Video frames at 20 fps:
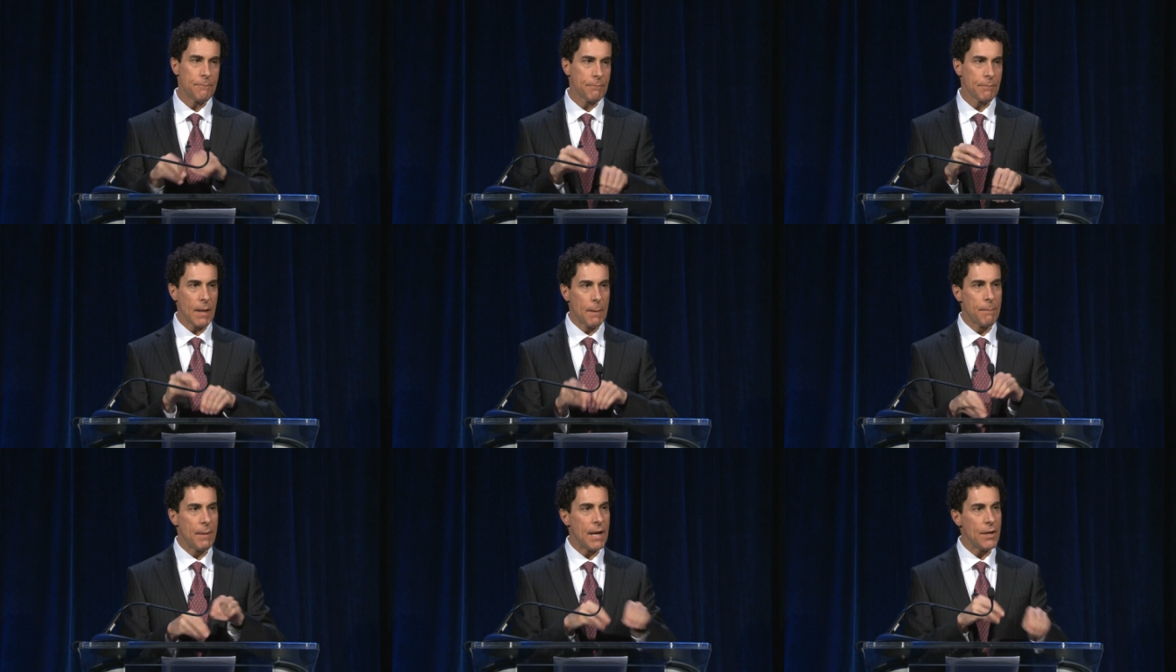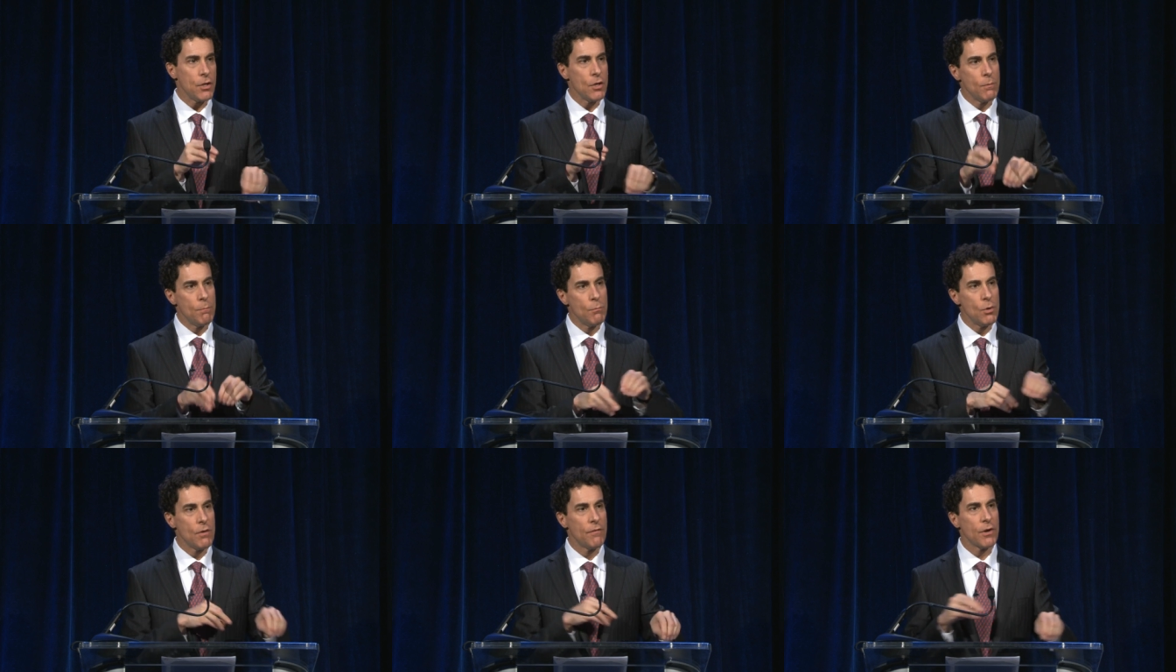but you
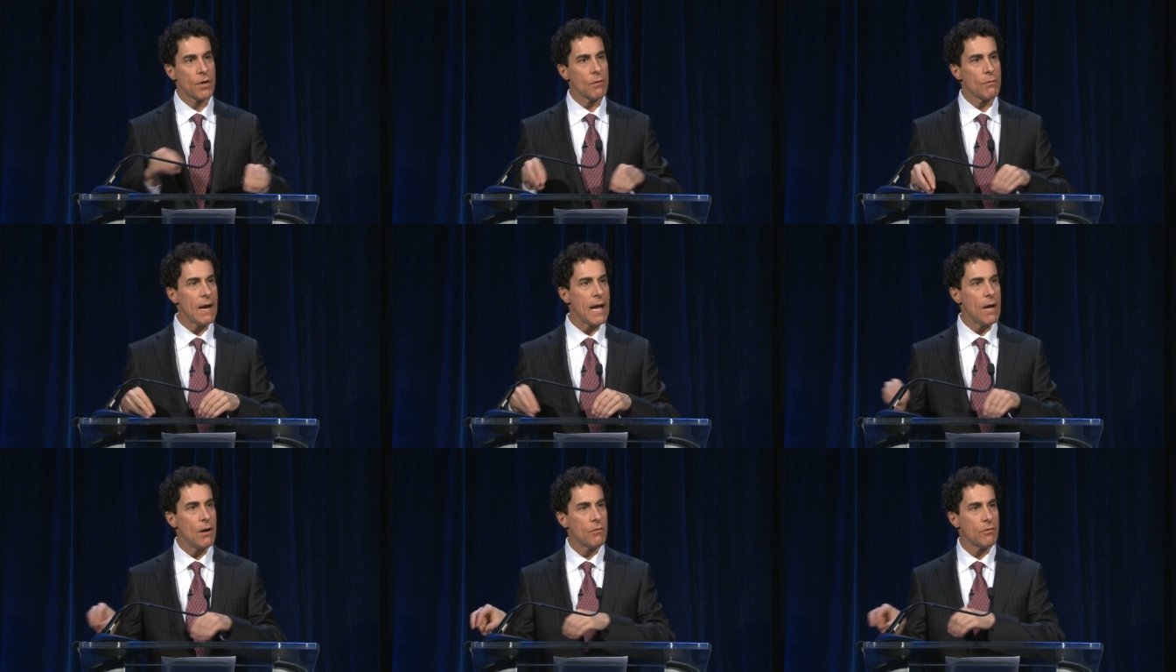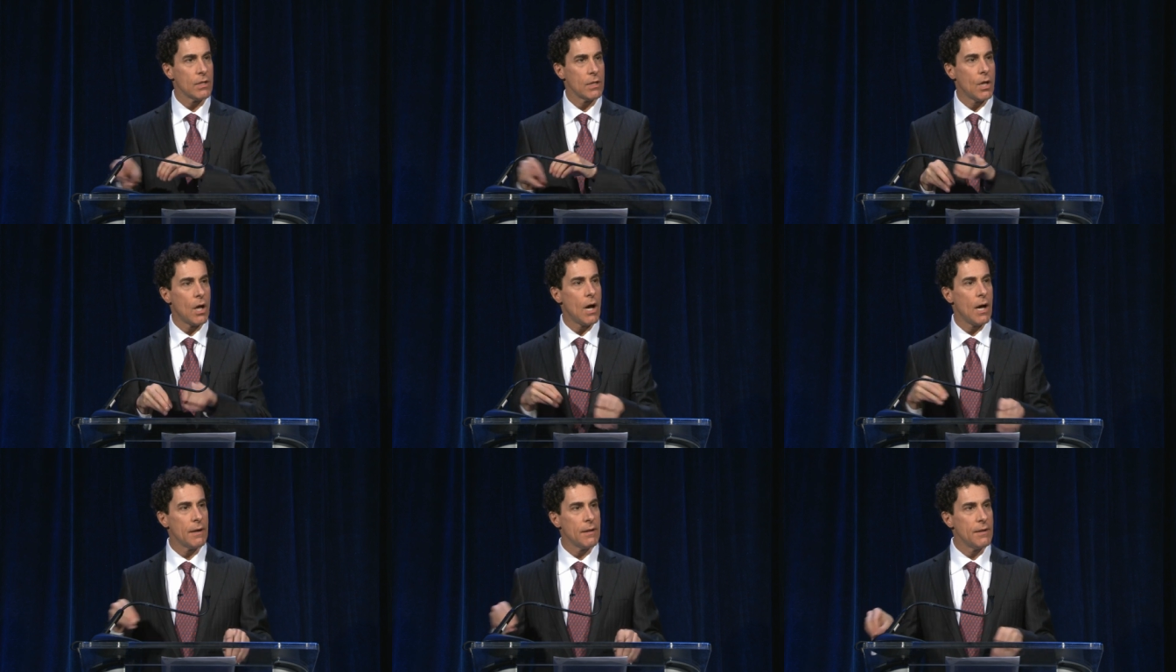move it around a
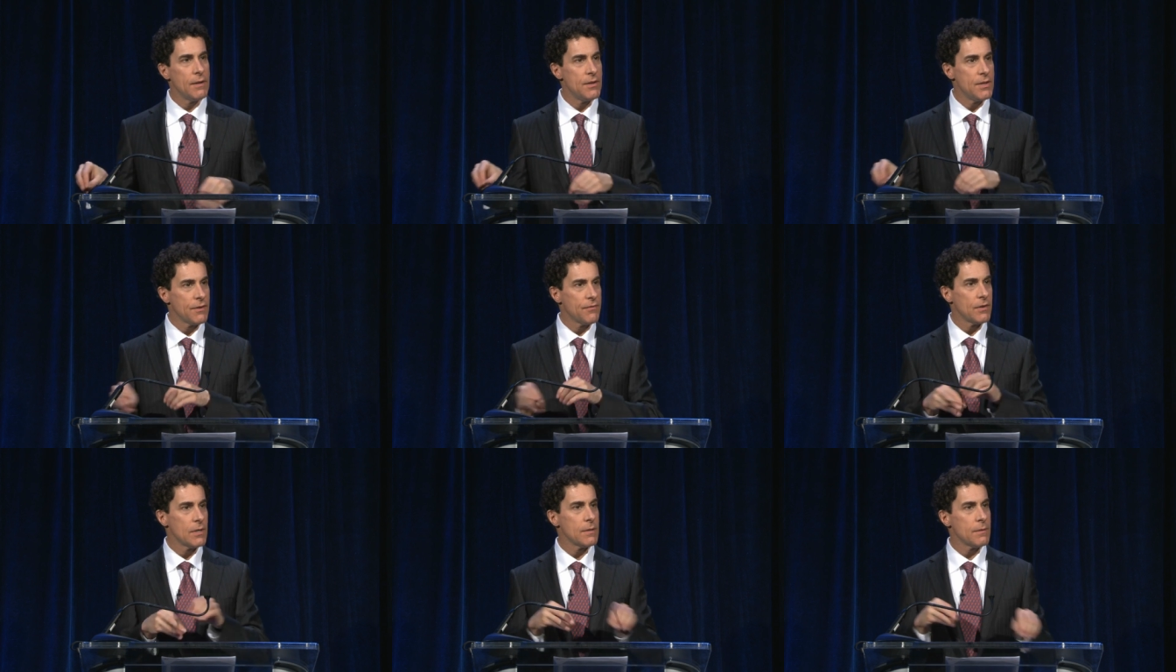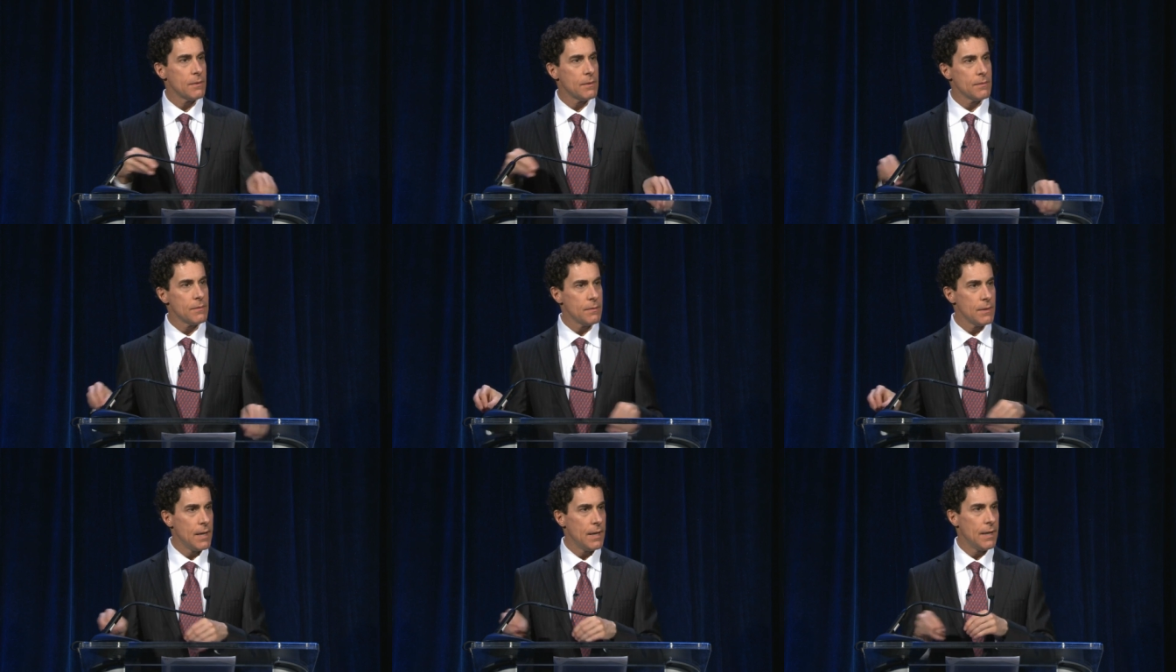lot in different
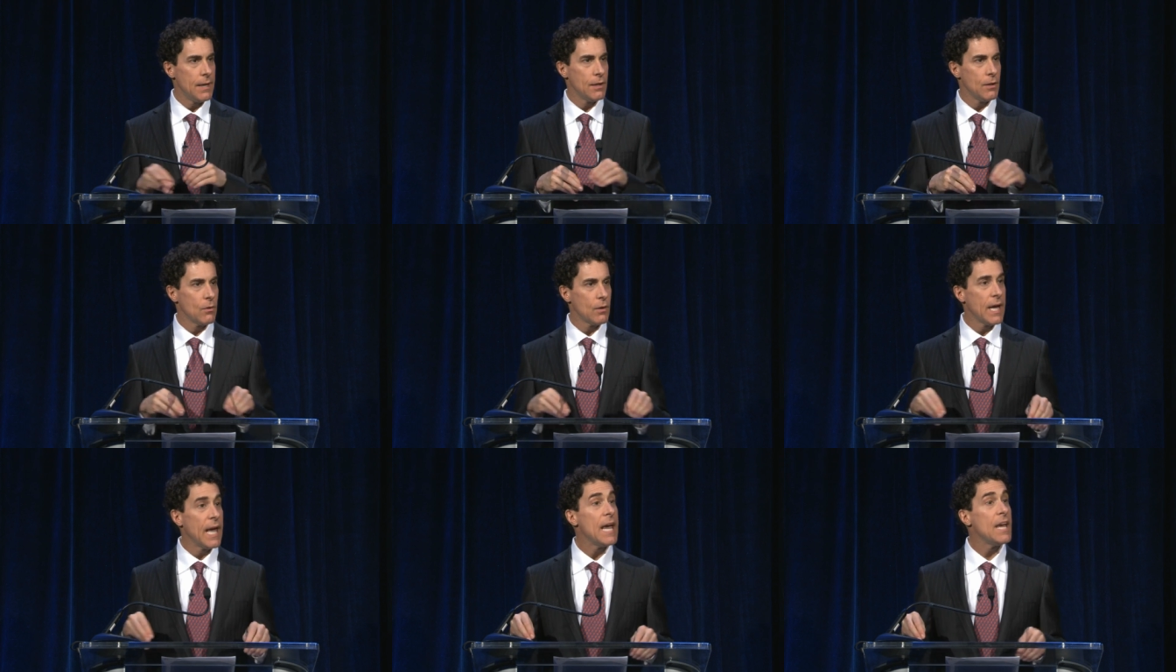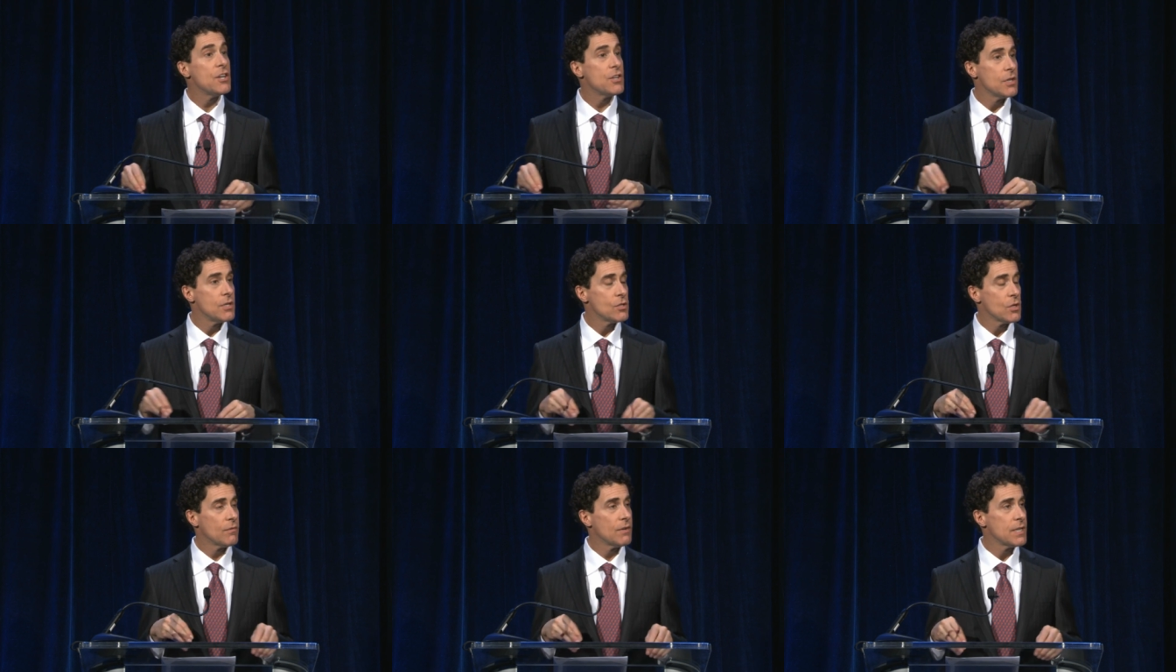
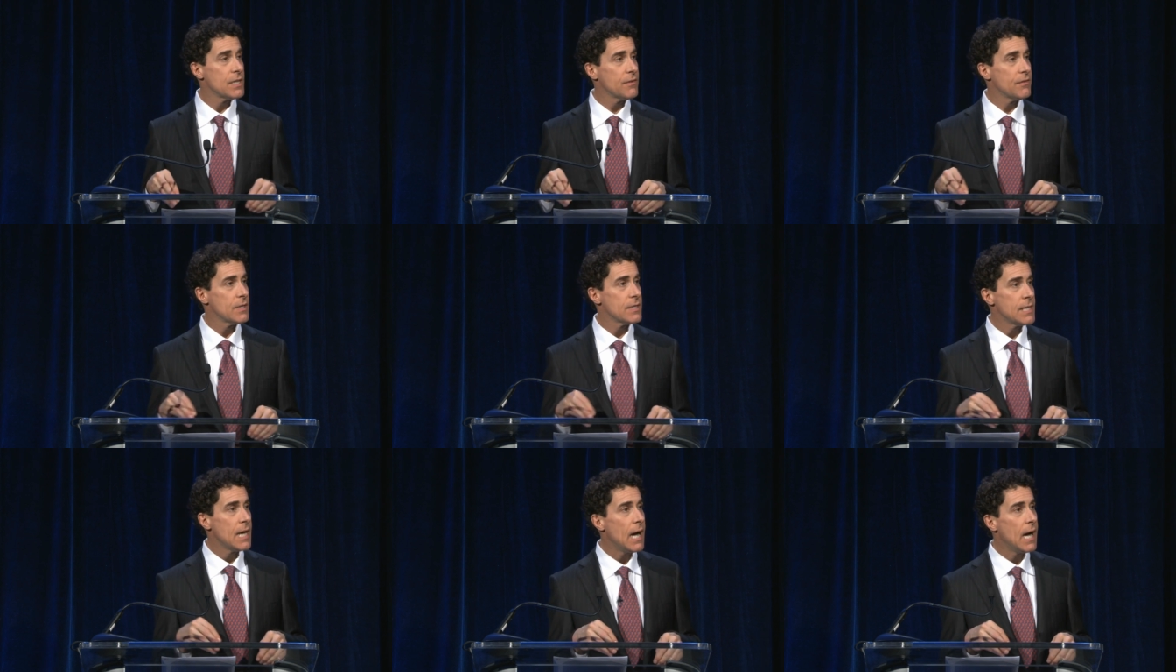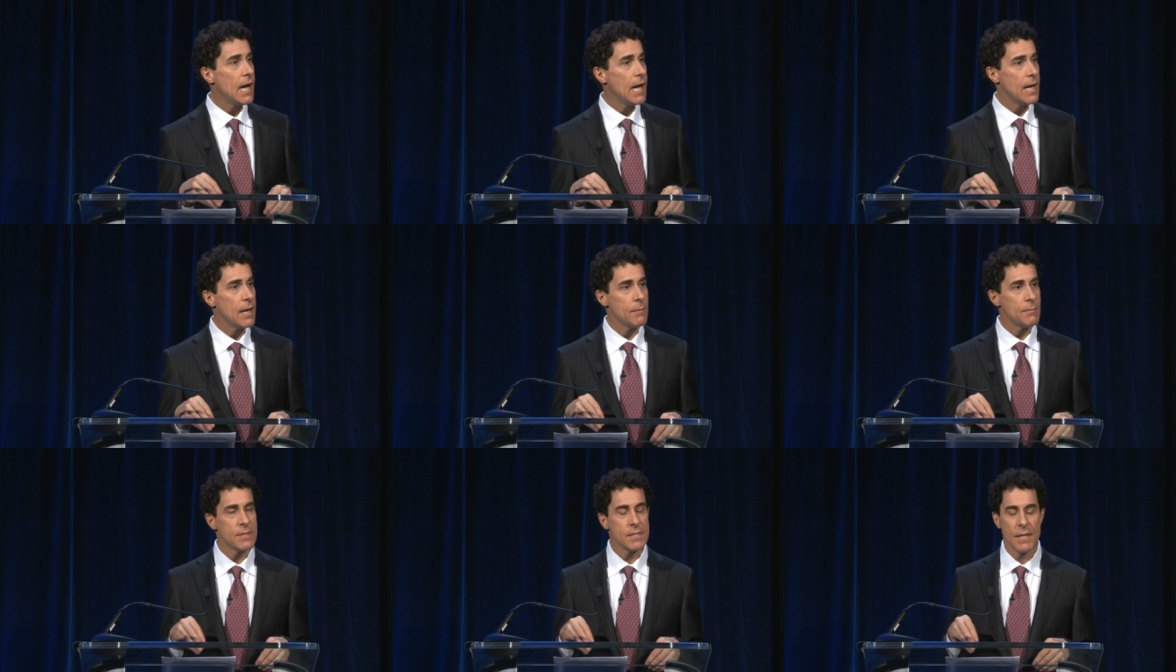locations over different
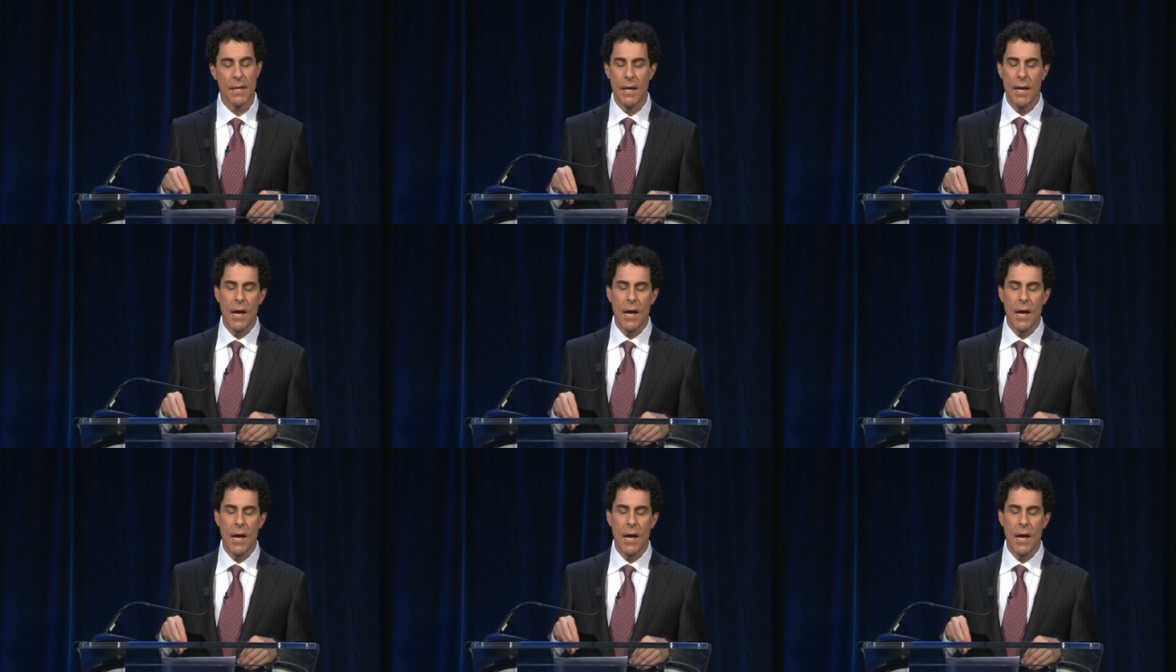times,